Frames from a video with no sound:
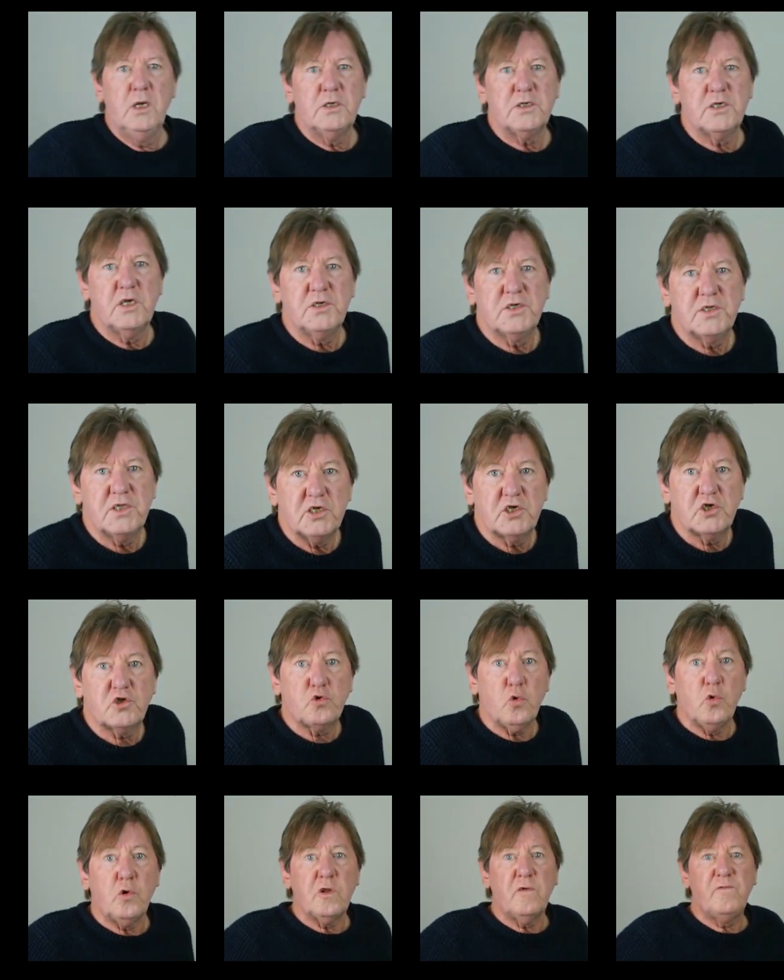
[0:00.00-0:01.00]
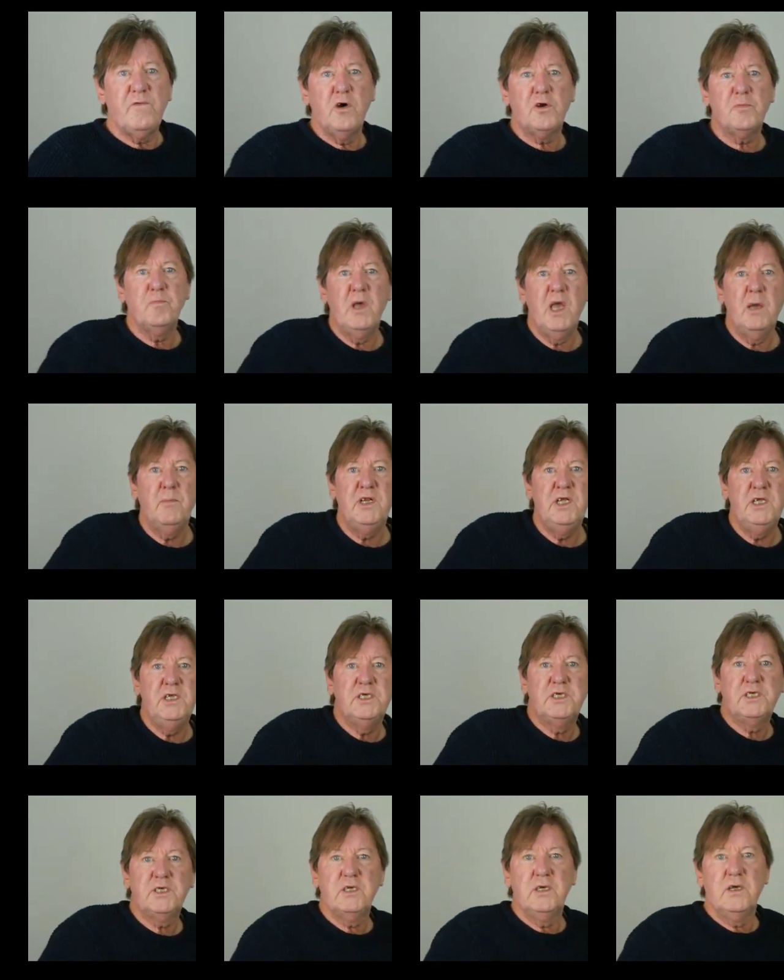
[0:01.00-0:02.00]
Since the store of our
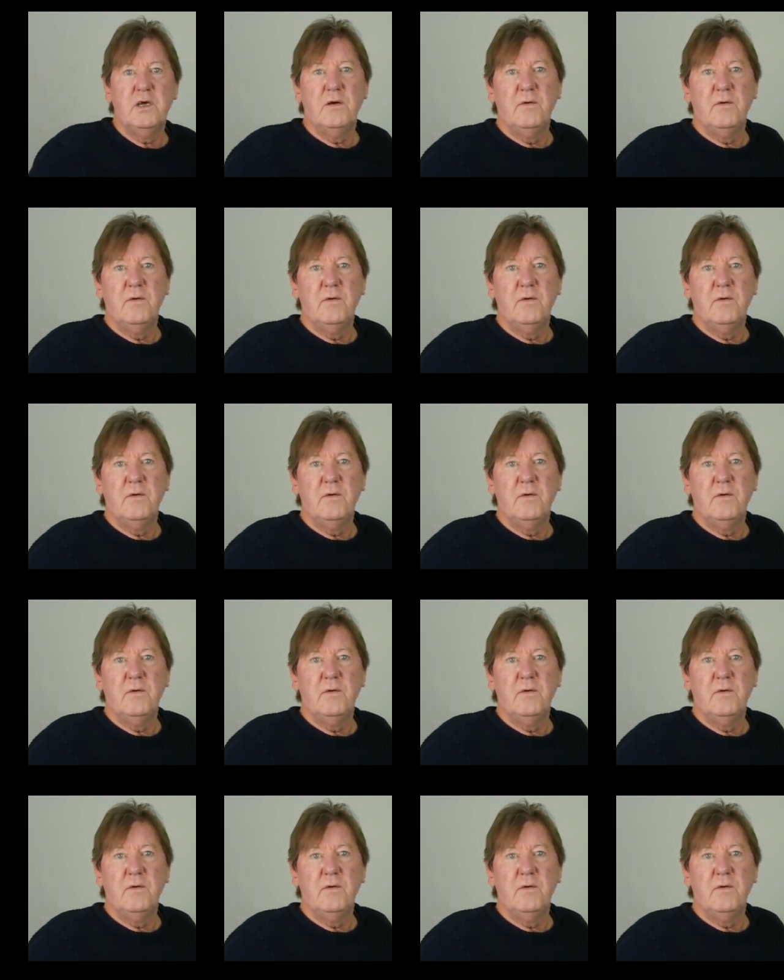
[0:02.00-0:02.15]
memories